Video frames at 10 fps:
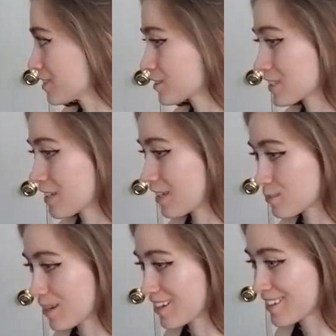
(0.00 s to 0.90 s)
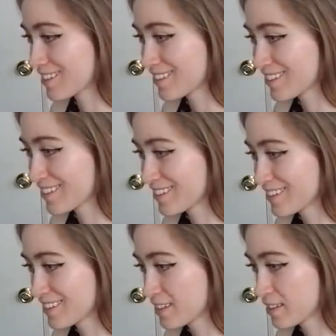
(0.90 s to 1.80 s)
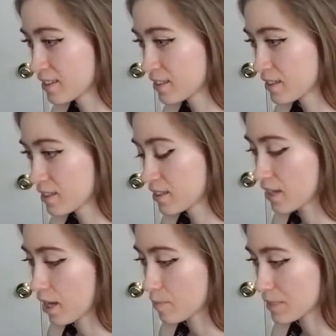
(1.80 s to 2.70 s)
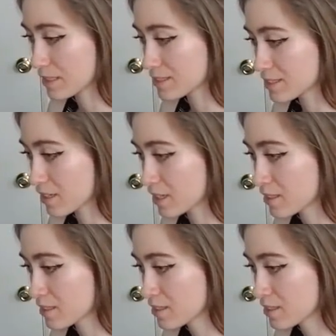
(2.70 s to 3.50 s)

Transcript: He looks like a nice man. Not I peed, sorry.